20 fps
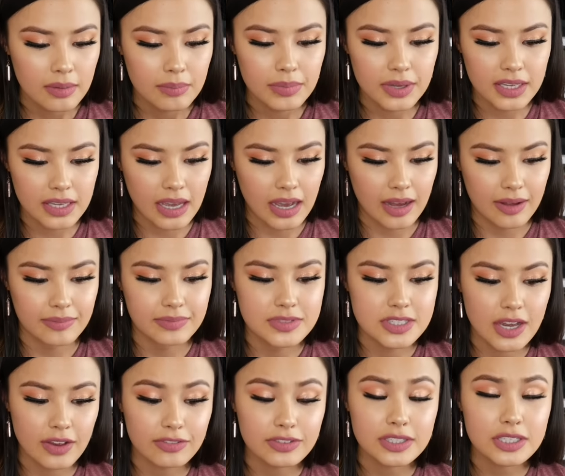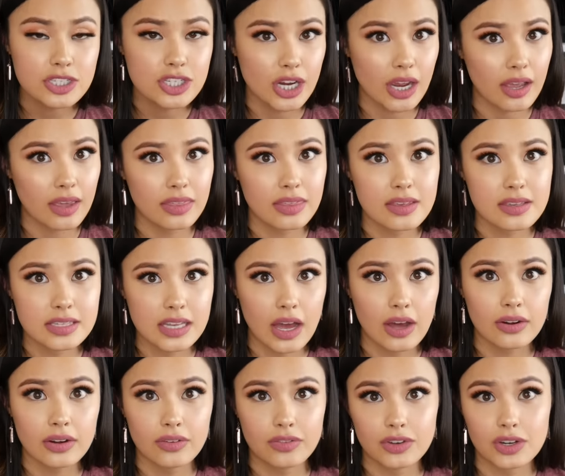But yeah, definitely check these
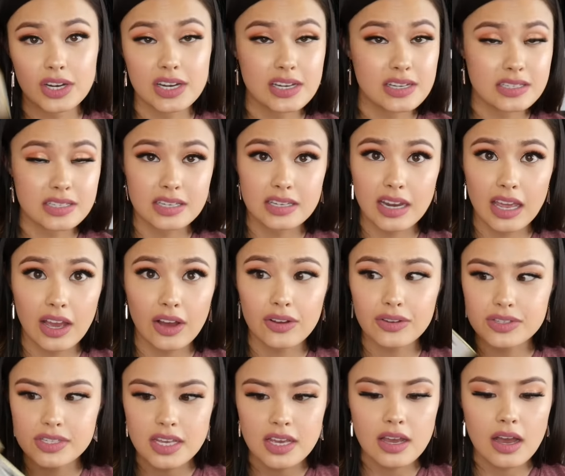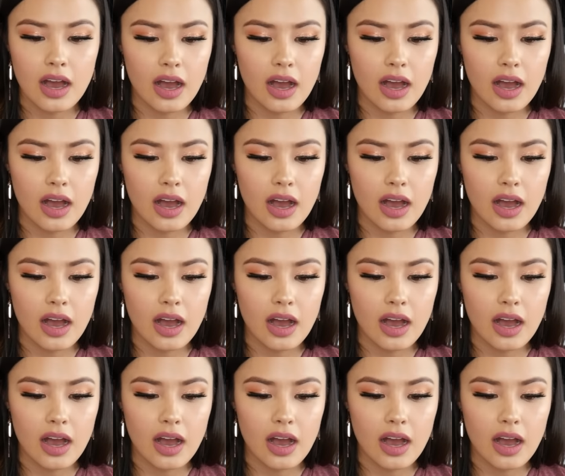out if you're into nails.